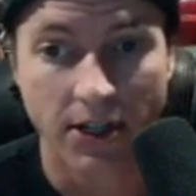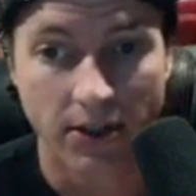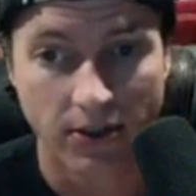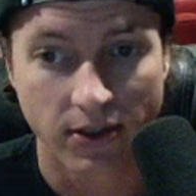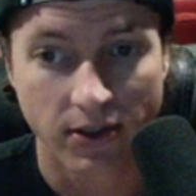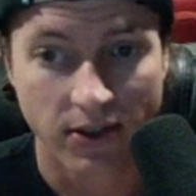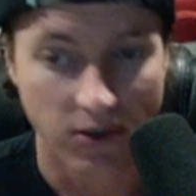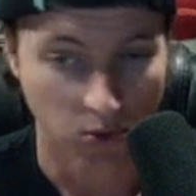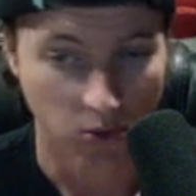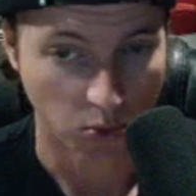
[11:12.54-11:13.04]

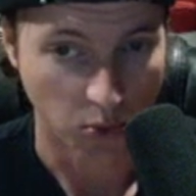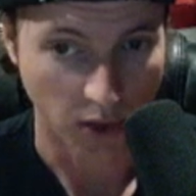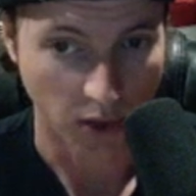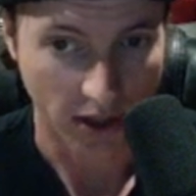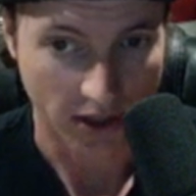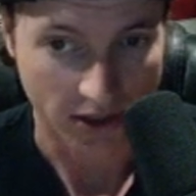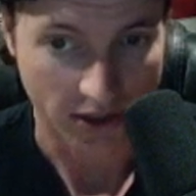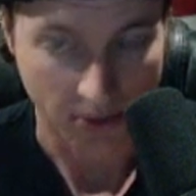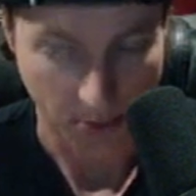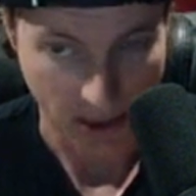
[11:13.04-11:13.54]
still
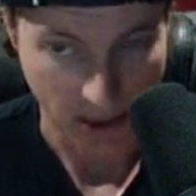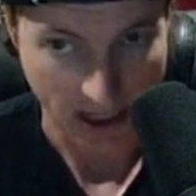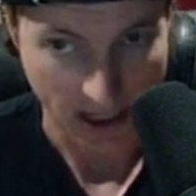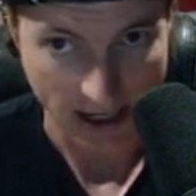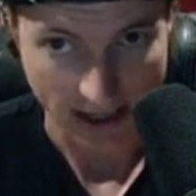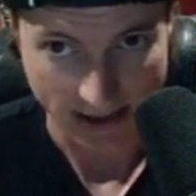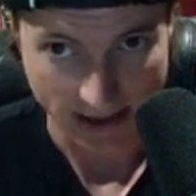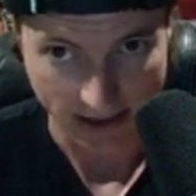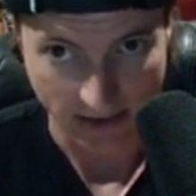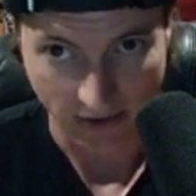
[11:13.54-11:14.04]
works
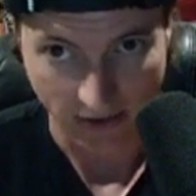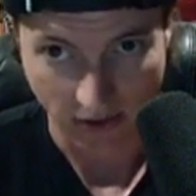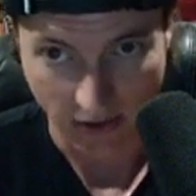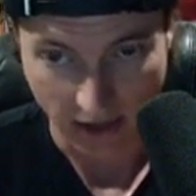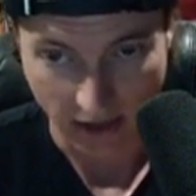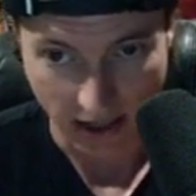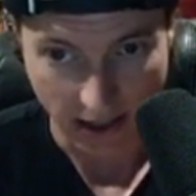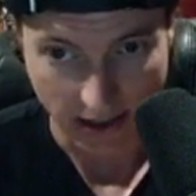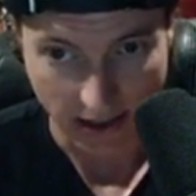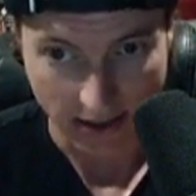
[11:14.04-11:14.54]
because of
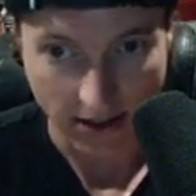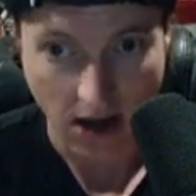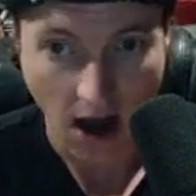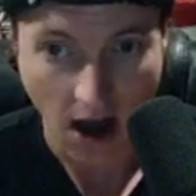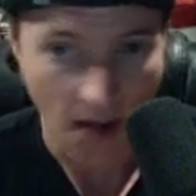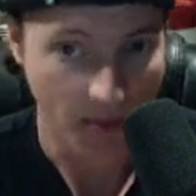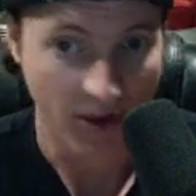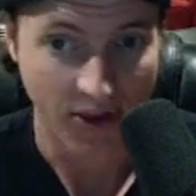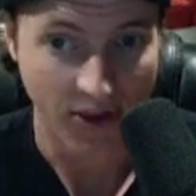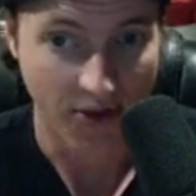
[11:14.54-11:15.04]
the
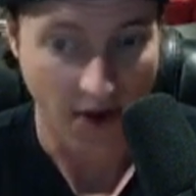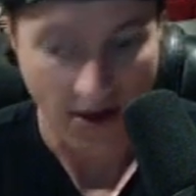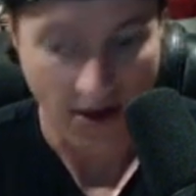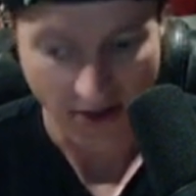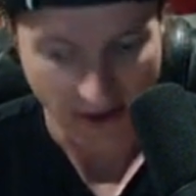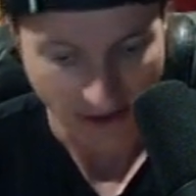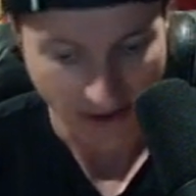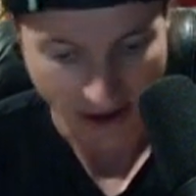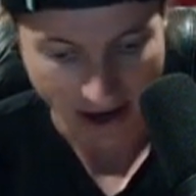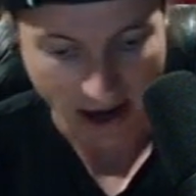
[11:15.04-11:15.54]
common thread
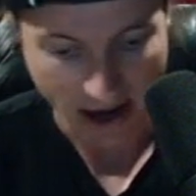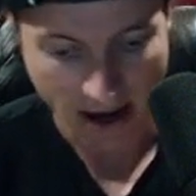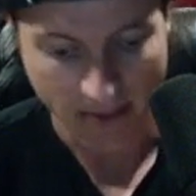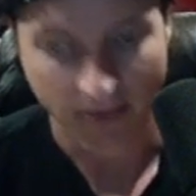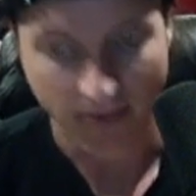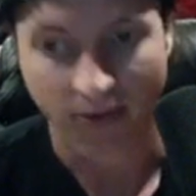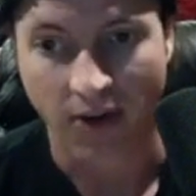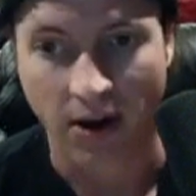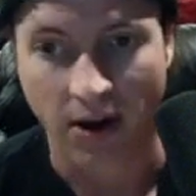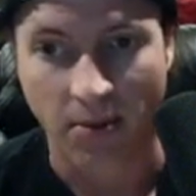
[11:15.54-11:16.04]
that they come
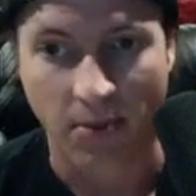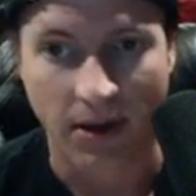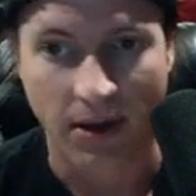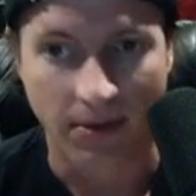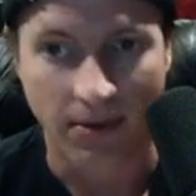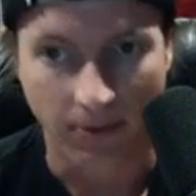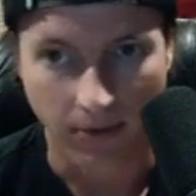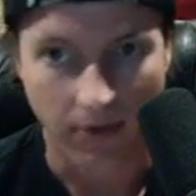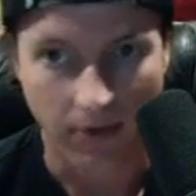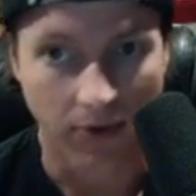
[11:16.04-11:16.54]
from.
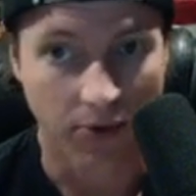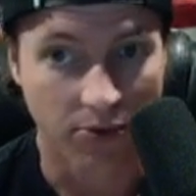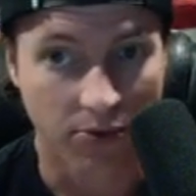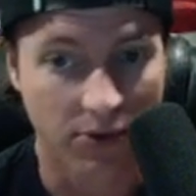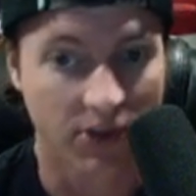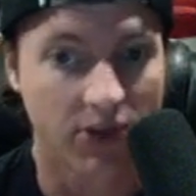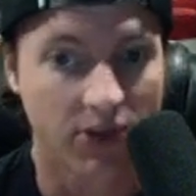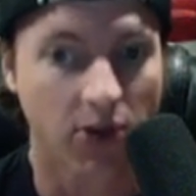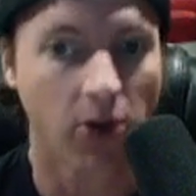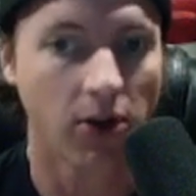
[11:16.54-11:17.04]
And the
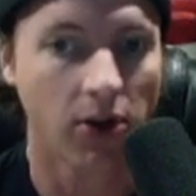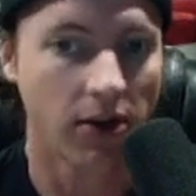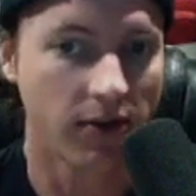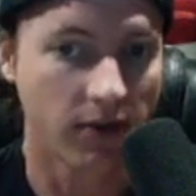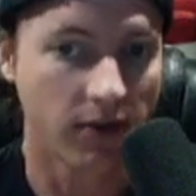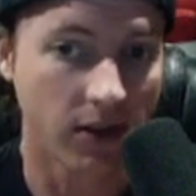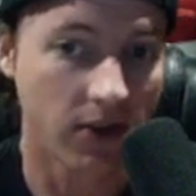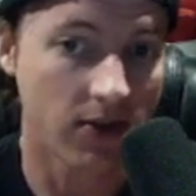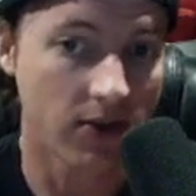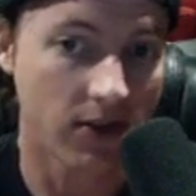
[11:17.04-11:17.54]
result of
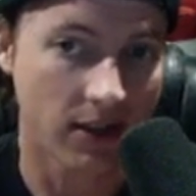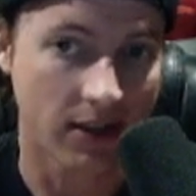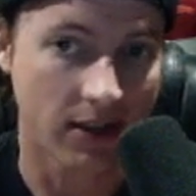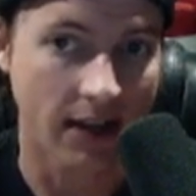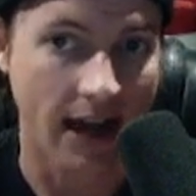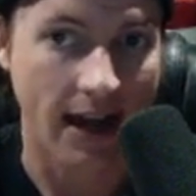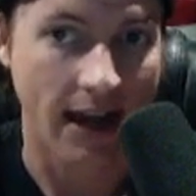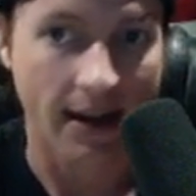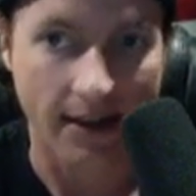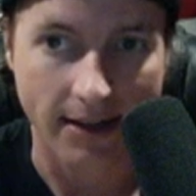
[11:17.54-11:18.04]
using
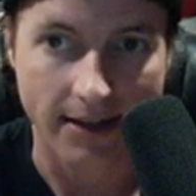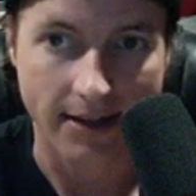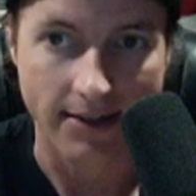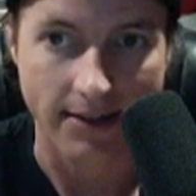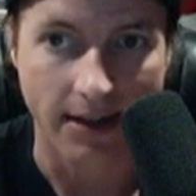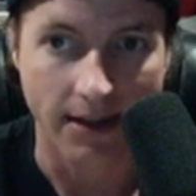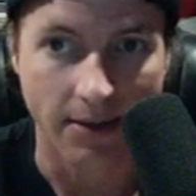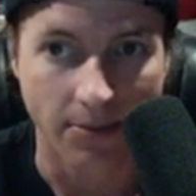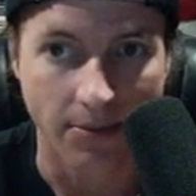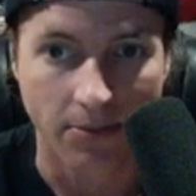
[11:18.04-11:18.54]
that is
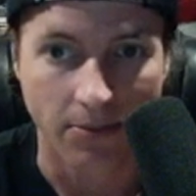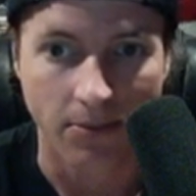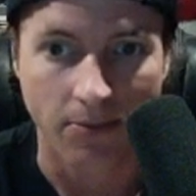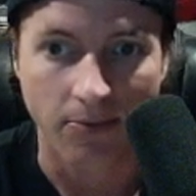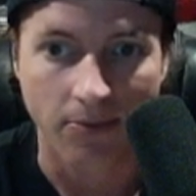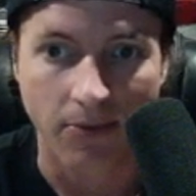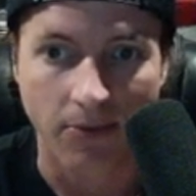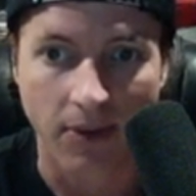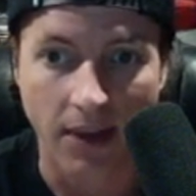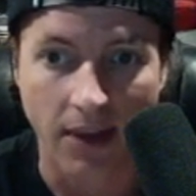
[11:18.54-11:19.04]
um,
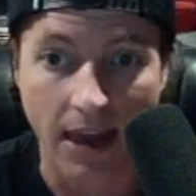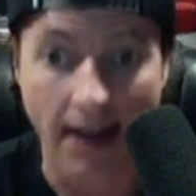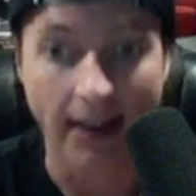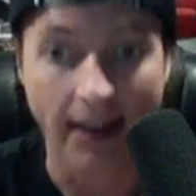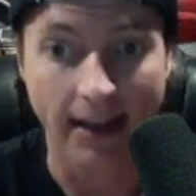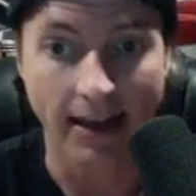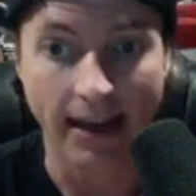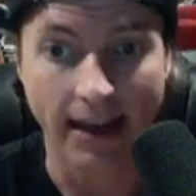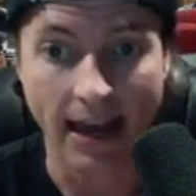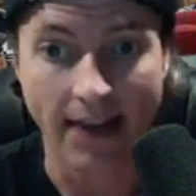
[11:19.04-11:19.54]

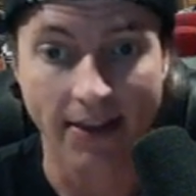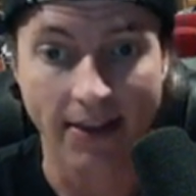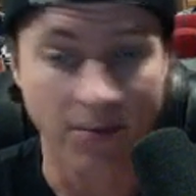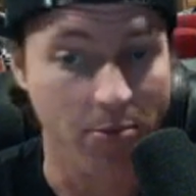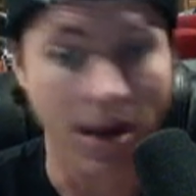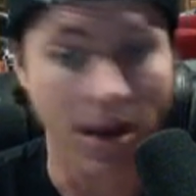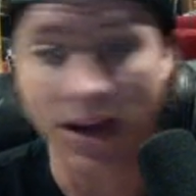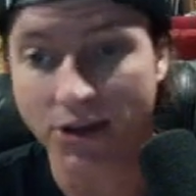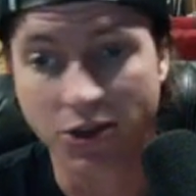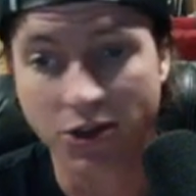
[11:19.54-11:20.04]
getting, again, the
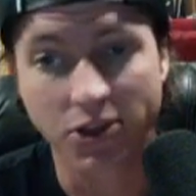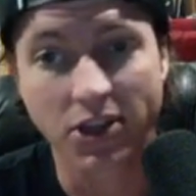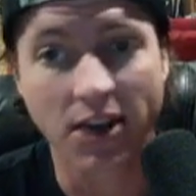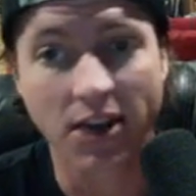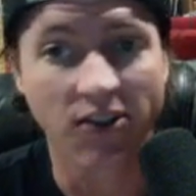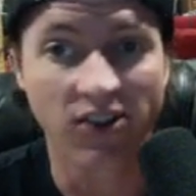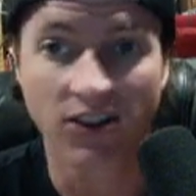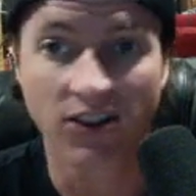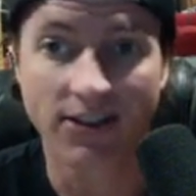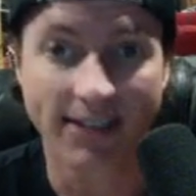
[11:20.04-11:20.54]
major
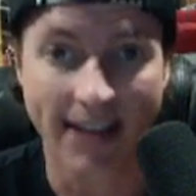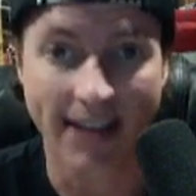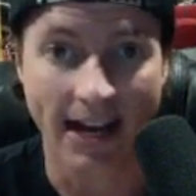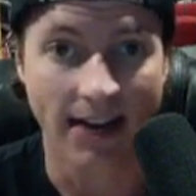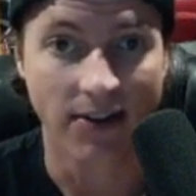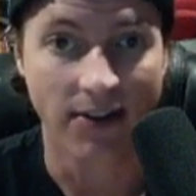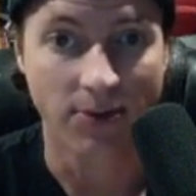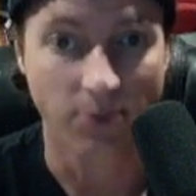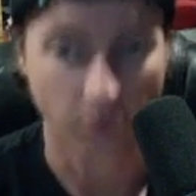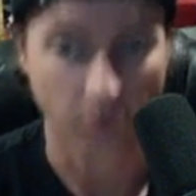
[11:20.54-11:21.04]
seventh
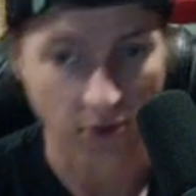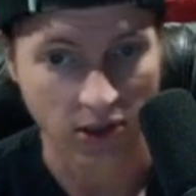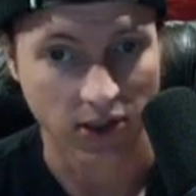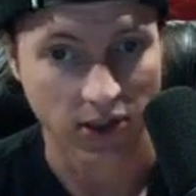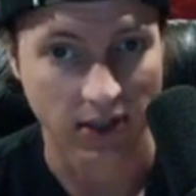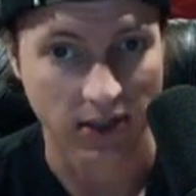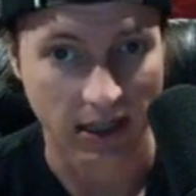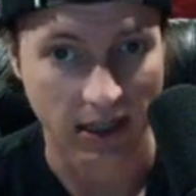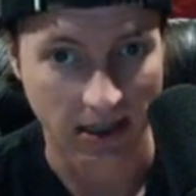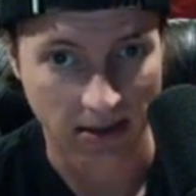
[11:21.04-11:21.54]
sound, which
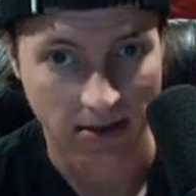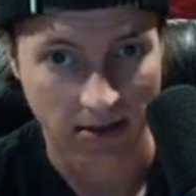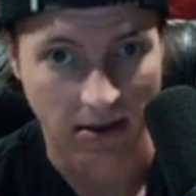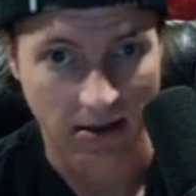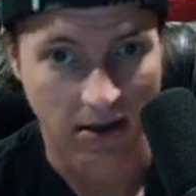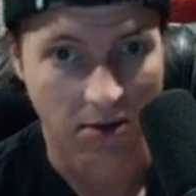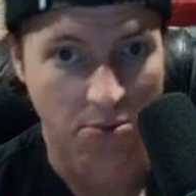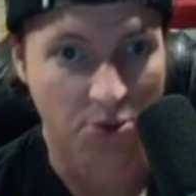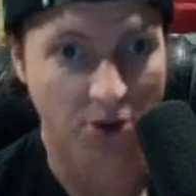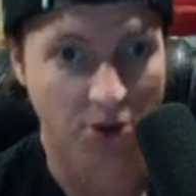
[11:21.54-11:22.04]
is uh,
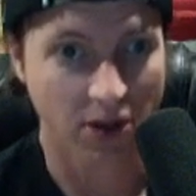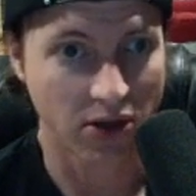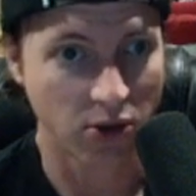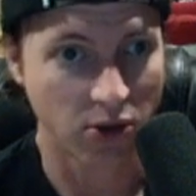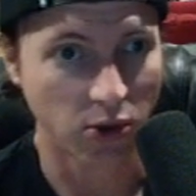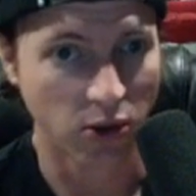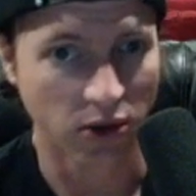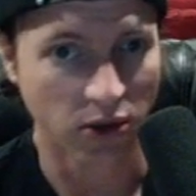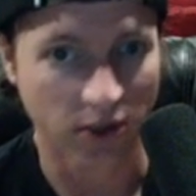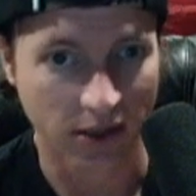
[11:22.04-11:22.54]
pretty
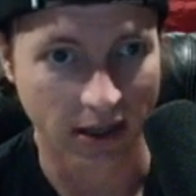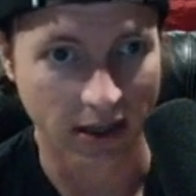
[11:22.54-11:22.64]
cool.